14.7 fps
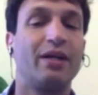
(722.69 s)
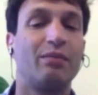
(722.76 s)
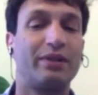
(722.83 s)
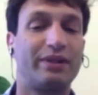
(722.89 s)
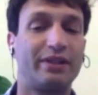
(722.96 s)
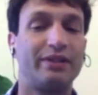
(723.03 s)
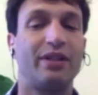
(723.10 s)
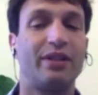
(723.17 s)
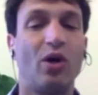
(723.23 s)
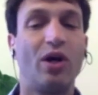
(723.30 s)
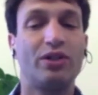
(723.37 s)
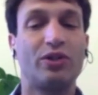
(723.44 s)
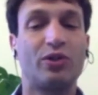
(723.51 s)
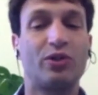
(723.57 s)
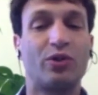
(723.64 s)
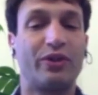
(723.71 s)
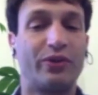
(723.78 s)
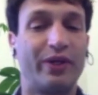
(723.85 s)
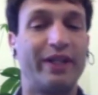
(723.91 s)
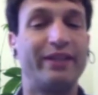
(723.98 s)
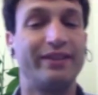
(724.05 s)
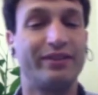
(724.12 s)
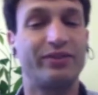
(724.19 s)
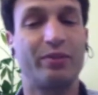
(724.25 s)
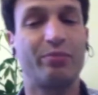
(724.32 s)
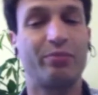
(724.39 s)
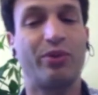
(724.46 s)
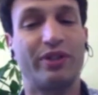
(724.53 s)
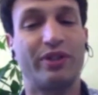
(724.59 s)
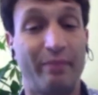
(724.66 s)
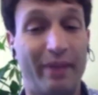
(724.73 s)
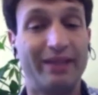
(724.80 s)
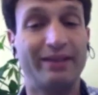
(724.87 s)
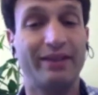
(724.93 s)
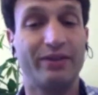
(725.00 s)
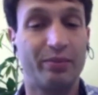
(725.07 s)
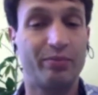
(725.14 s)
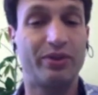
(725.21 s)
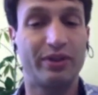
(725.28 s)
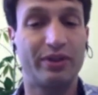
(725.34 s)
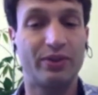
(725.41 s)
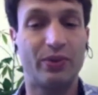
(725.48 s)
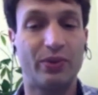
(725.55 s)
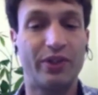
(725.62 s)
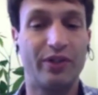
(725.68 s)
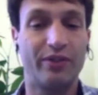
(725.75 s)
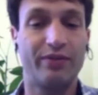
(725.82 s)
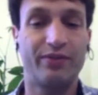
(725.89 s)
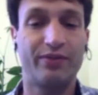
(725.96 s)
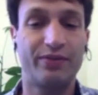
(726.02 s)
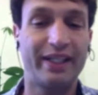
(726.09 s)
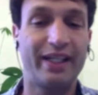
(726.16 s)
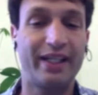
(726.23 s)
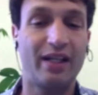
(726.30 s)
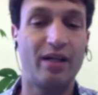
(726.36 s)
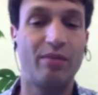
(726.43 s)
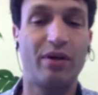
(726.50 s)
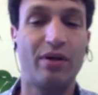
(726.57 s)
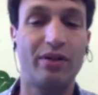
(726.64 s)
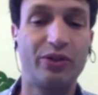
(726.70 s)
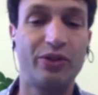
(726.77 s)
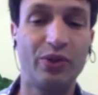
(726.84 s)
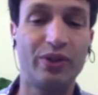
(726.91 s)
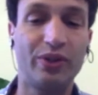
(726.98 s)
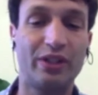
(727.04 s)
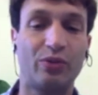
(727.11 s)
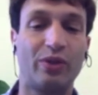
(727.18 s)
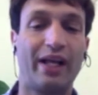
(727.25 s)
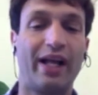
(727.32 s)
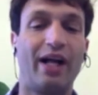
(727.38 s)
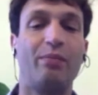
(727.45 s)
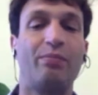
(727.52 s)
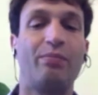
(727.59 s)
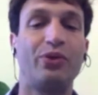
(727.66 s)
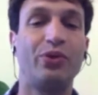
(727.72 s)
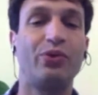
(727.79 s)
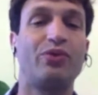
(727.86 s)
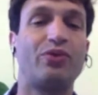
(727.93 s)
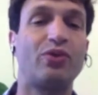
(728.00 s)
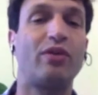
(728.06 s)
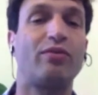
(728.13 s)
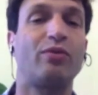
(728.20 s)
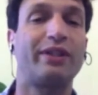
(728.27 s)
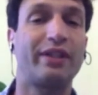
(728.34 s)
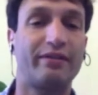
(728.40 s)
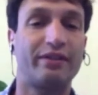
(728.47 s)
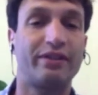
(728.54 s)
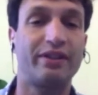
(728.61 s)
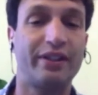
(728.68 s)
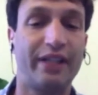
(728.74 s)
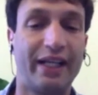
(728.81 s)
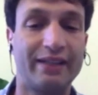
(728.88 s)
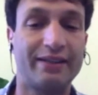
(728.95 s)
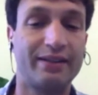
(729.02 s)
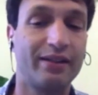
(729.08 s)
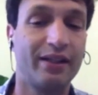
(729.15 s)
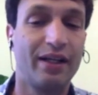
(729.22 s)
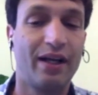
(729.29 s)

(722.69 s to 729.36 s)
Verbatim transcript: but in the long term will create this repo amazing repository of data about you that will help you solve whatever the next